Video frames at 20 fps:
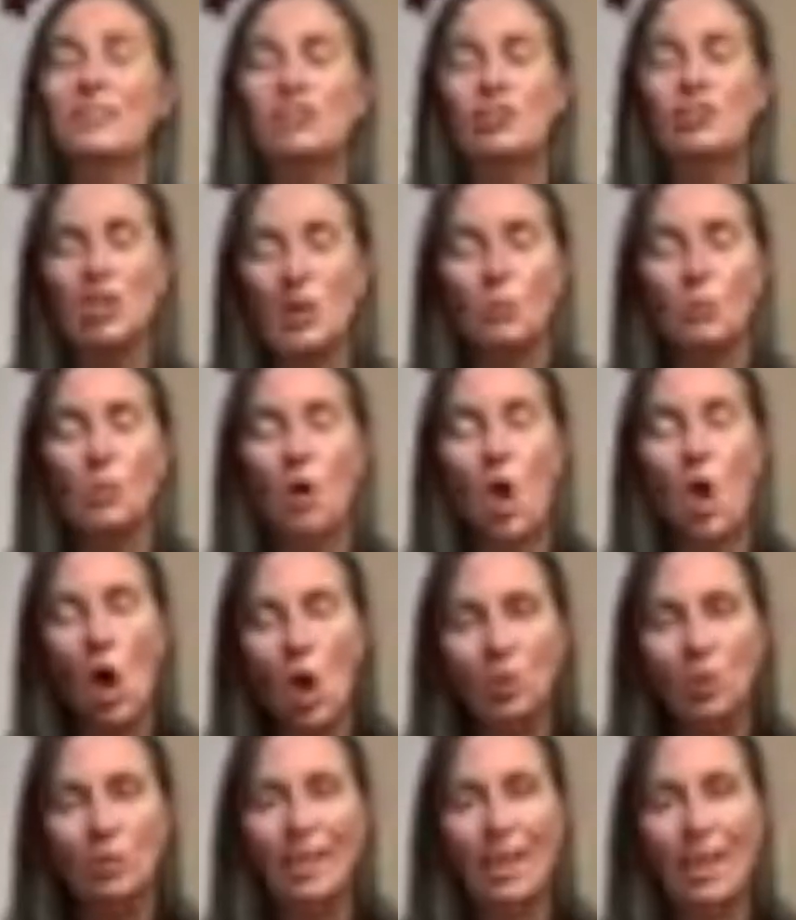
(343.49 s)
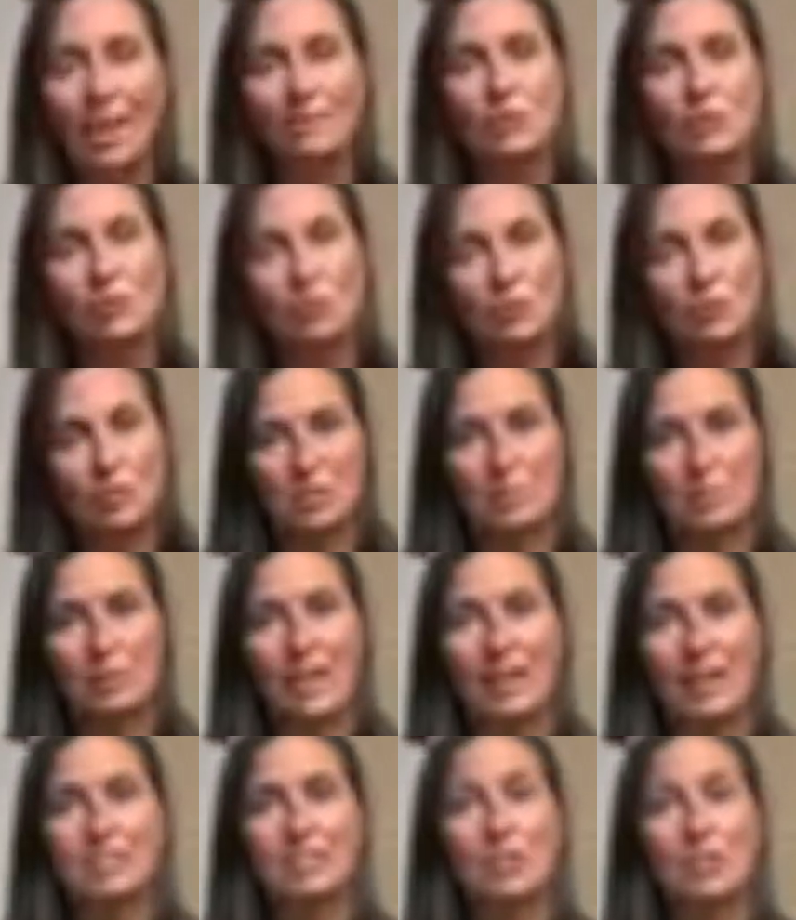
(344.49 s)
gym will only have school
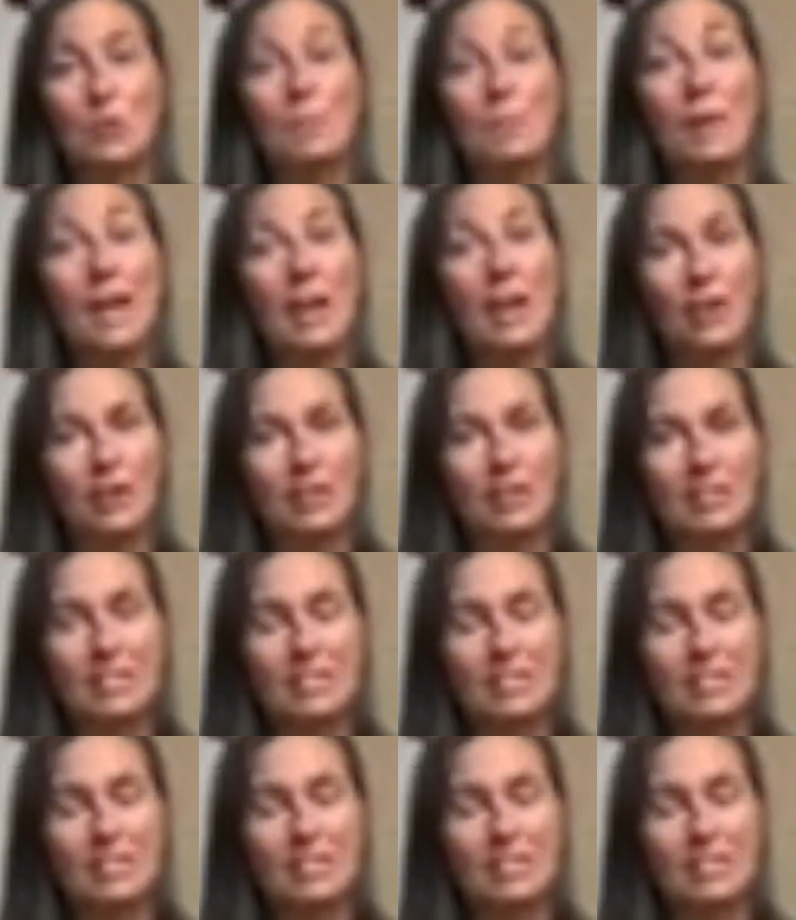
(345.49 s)
supplies. So parents,